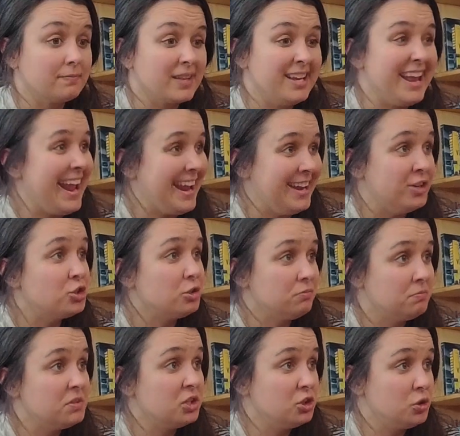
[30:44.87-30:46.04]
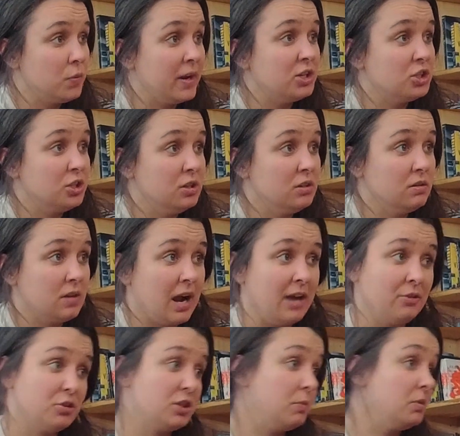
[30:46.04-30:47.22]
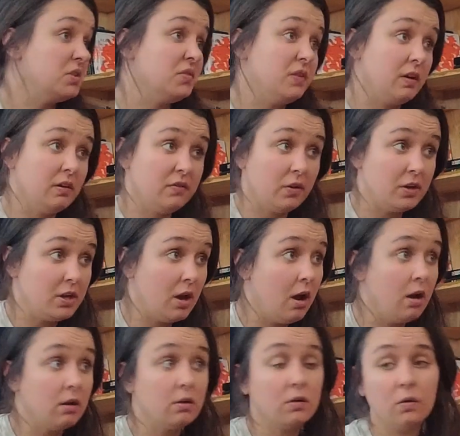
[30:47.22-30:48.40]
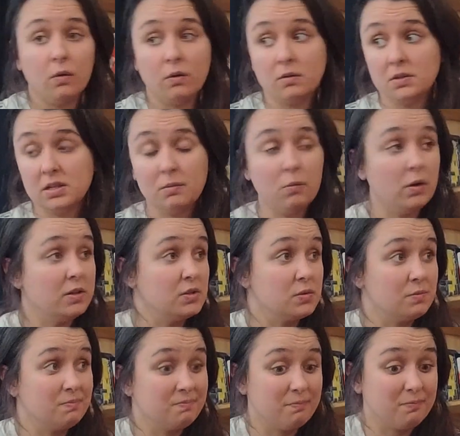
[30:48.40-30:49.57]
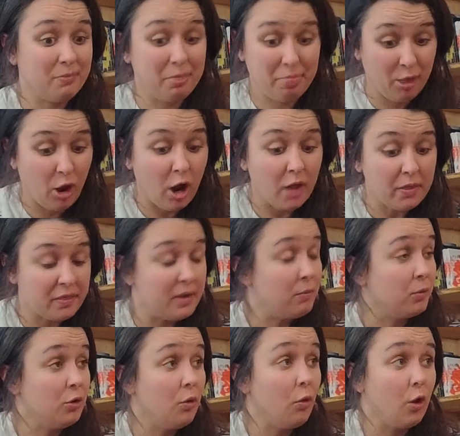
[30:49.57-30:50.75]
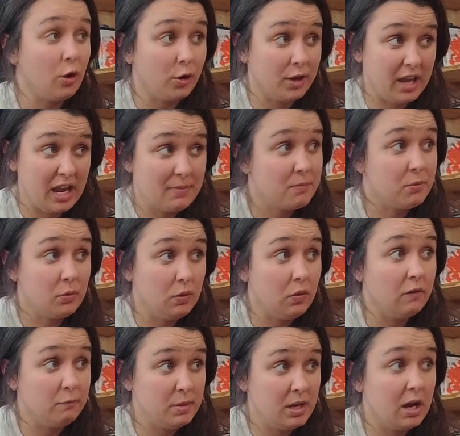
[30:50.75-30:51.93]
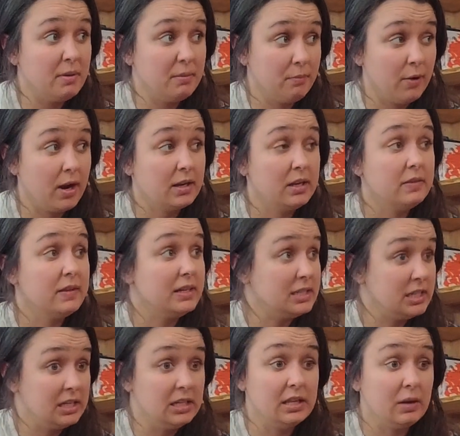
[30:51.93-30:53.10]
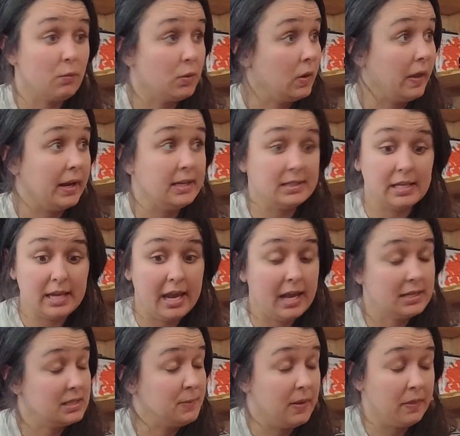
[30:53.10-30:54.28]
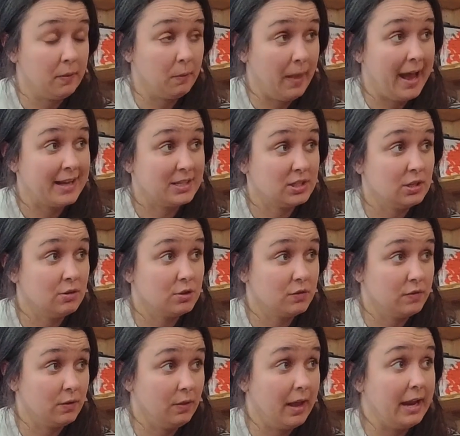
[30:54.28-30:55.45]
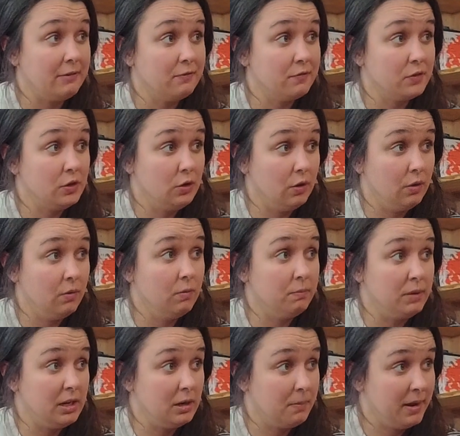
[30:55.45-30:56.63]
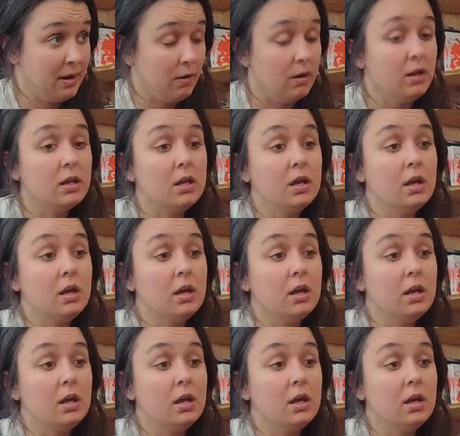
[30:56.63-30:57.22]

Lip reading: age situation. Either someone's very, very young, or someone's thought that they were no longer capable of becoming pregnant, and they did, and they realized they can't spend the last years of their life, being a parent.